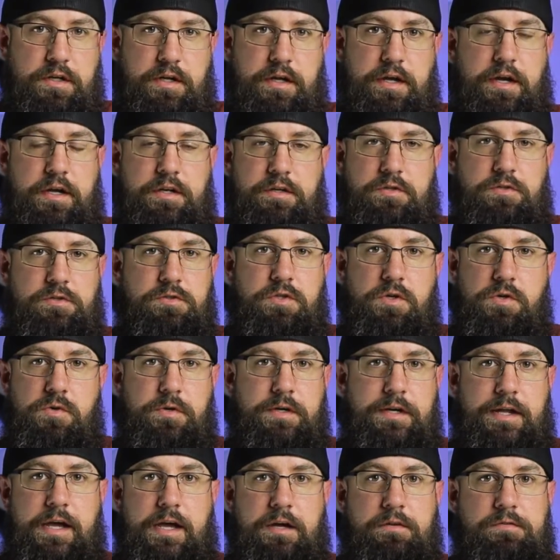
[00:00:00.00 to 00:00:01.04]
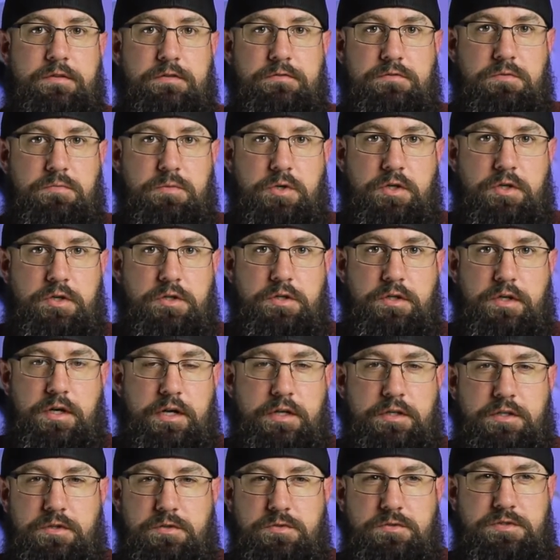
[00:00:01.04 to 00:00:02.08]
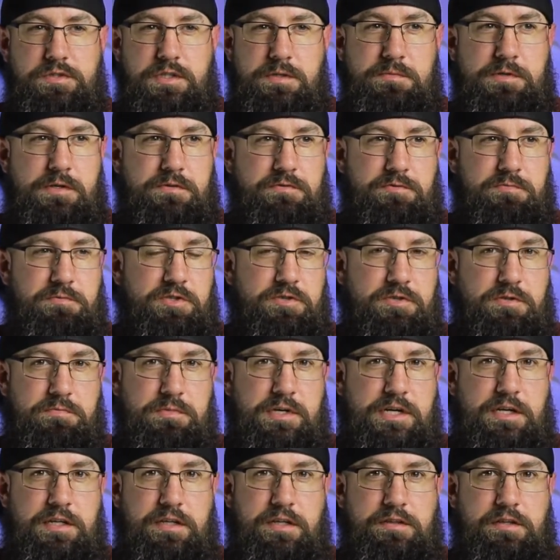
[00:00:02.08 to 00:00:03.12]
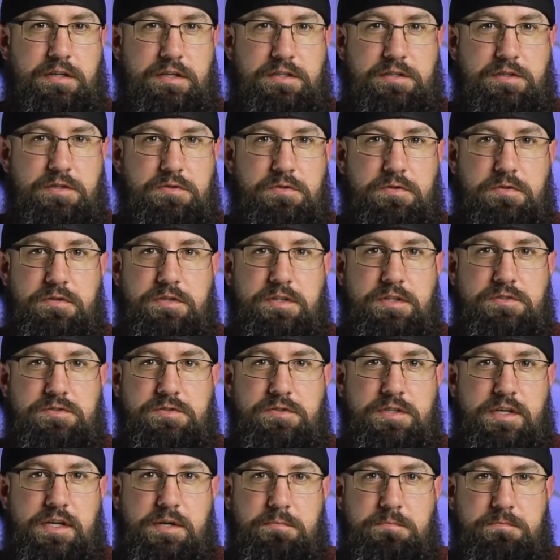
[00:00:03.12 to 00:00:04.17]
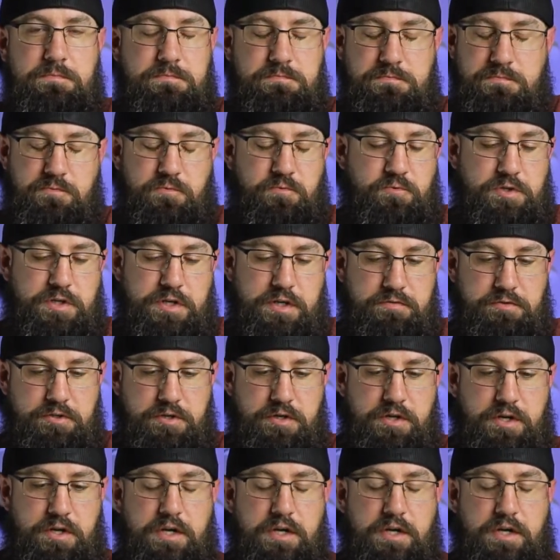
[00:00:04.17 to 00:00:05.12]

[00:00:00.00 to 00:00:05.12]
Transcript: I don't know what half of them are. I know some of them you can buy like little things on them, whatever.